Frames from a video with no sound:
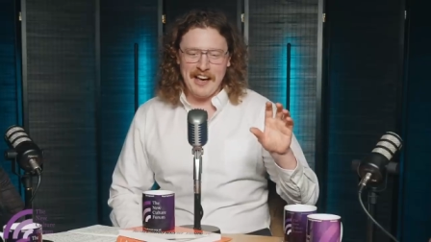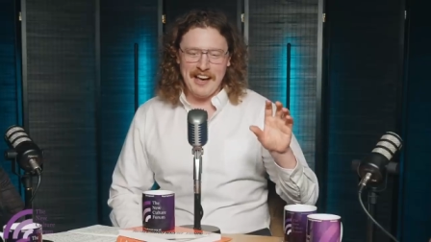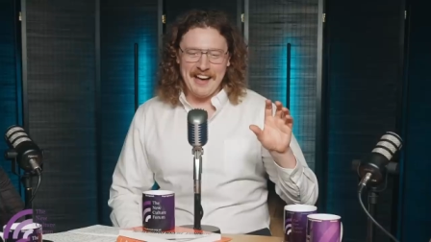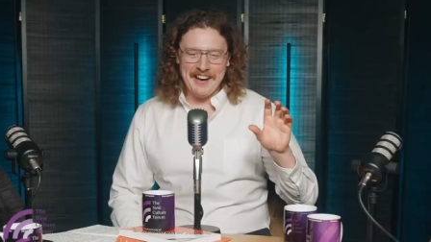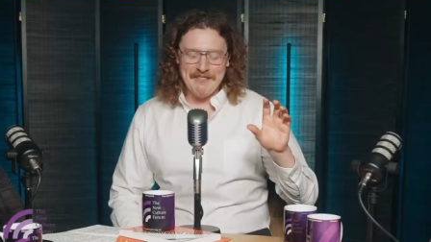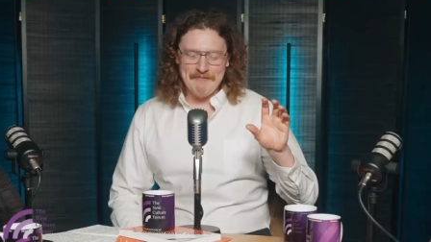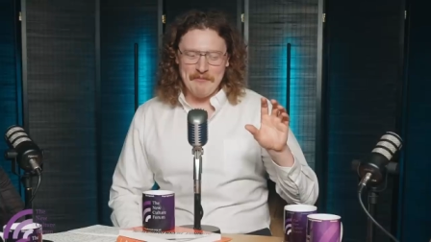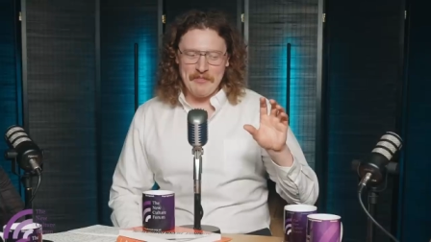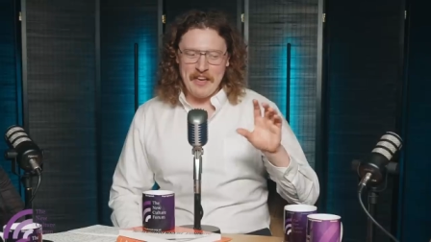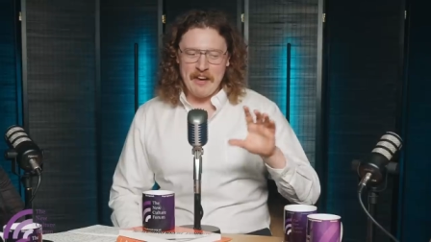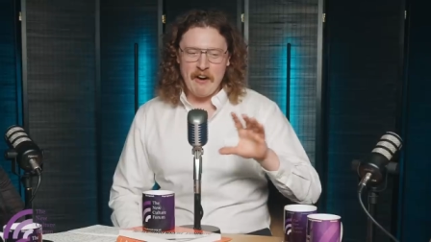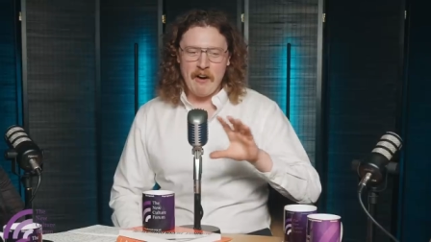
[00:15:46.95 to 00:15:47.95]
Um,
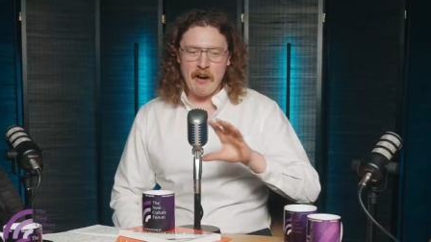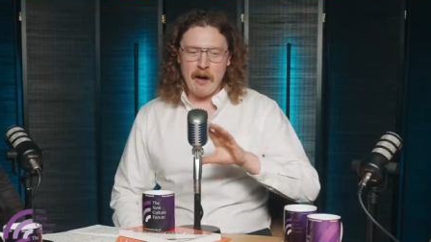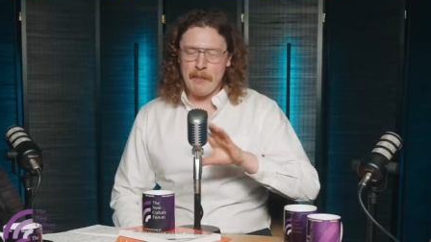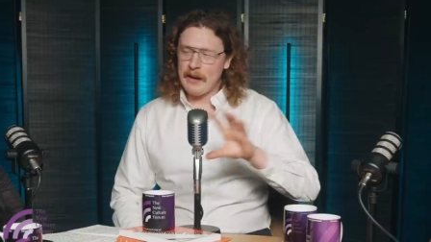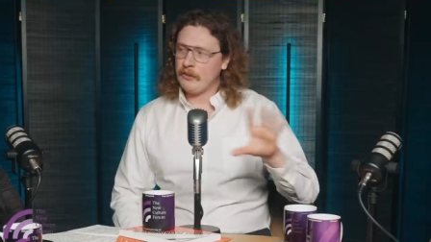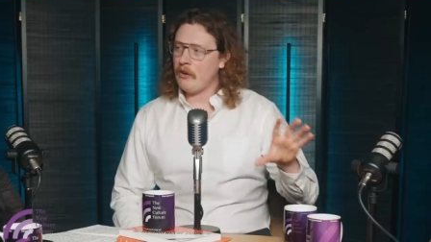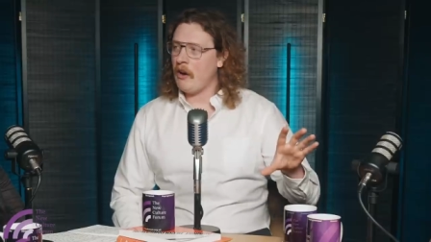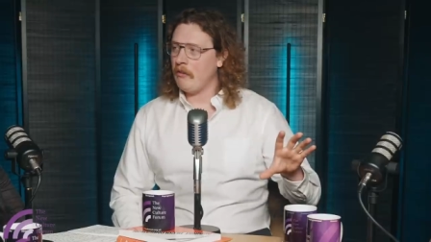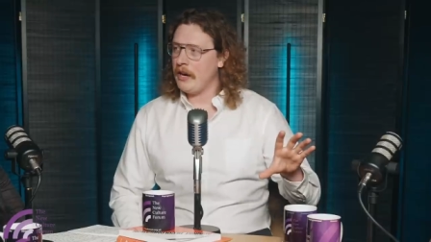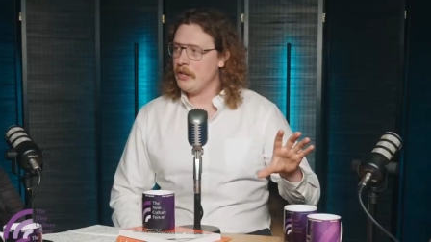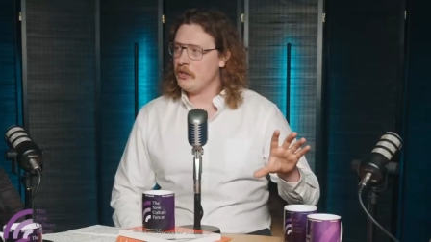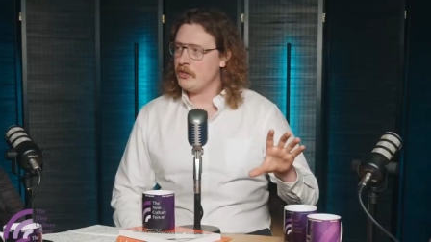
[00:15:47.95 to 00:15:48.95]
they are about
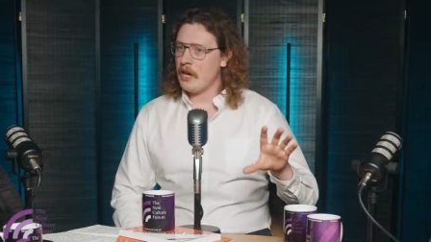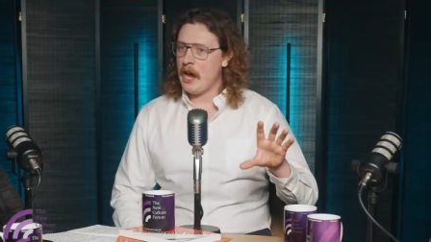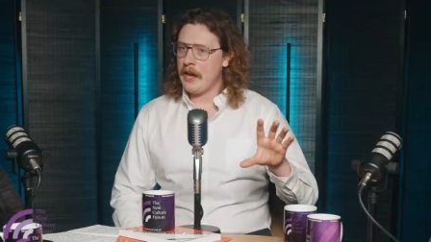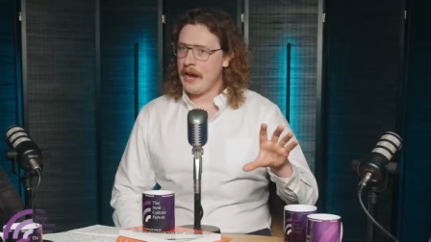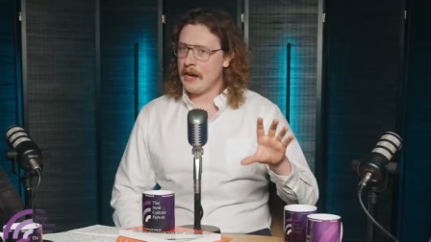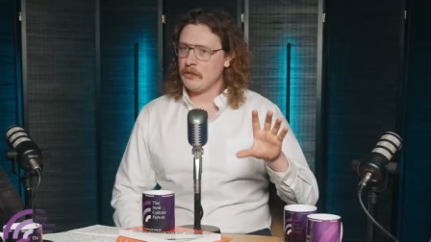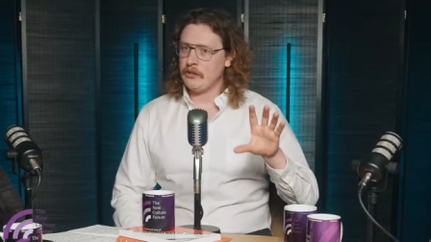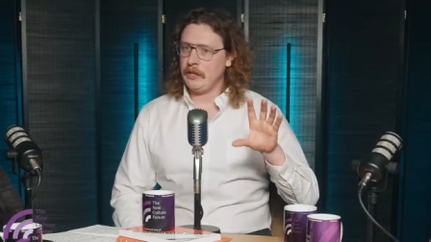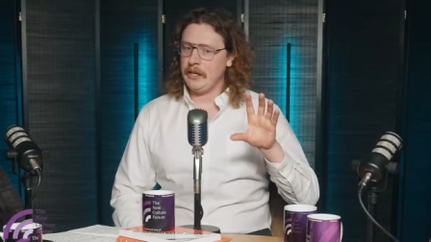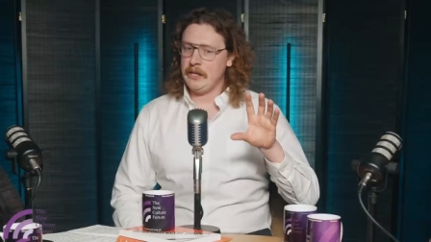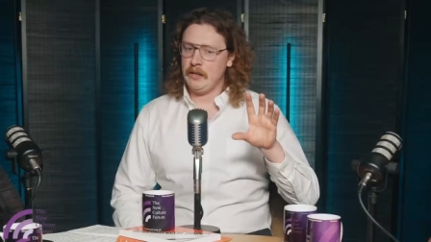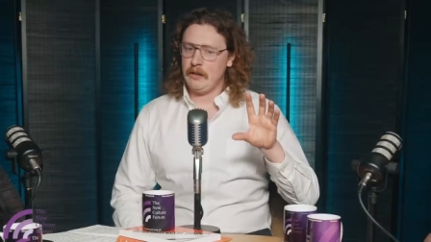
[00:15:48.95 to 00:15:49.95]
our age, and
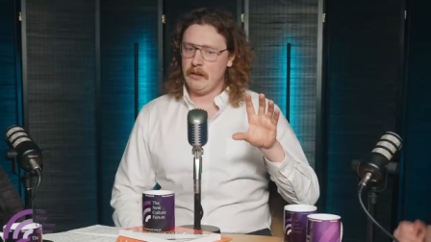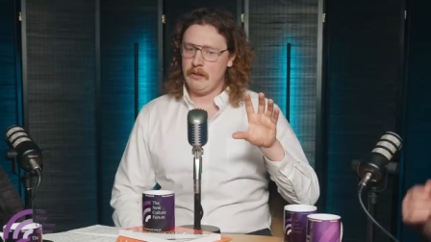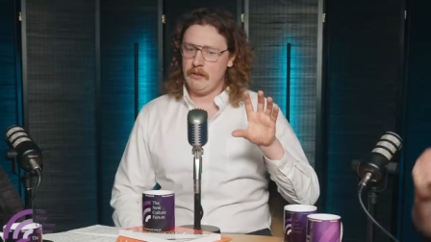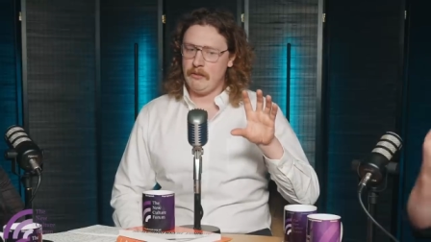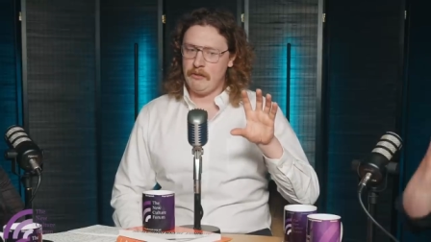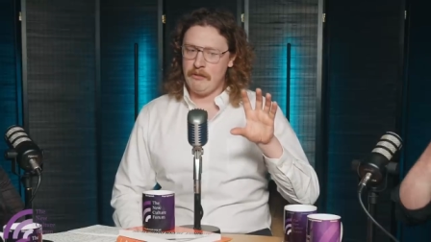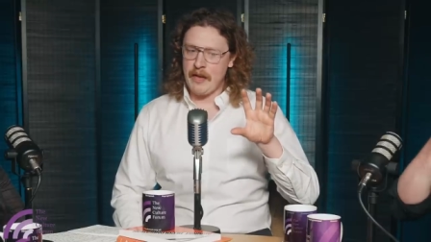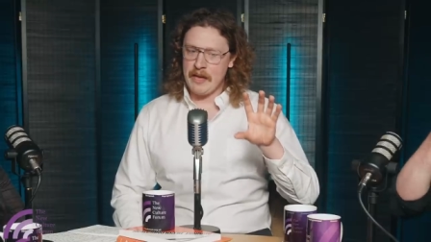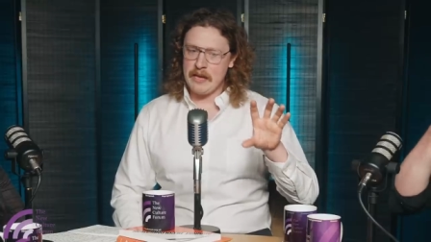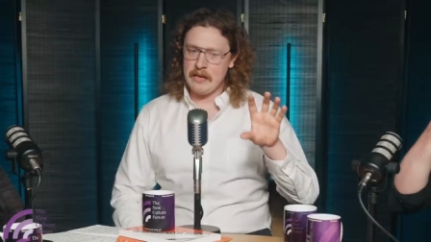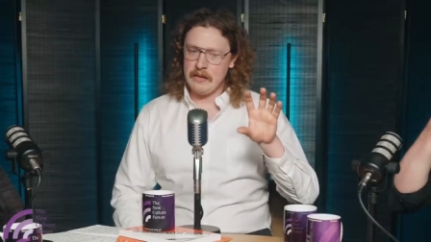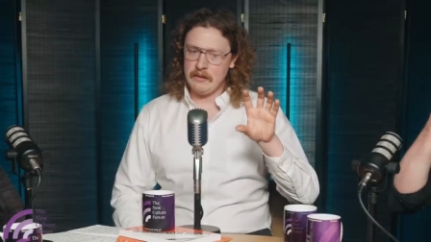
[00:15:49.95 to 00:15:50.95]
actually,
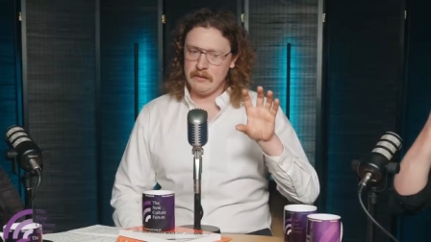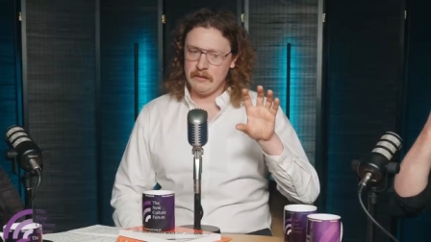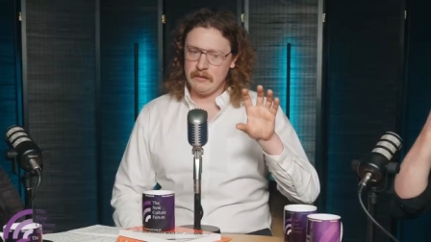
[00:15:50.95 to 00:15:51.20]
they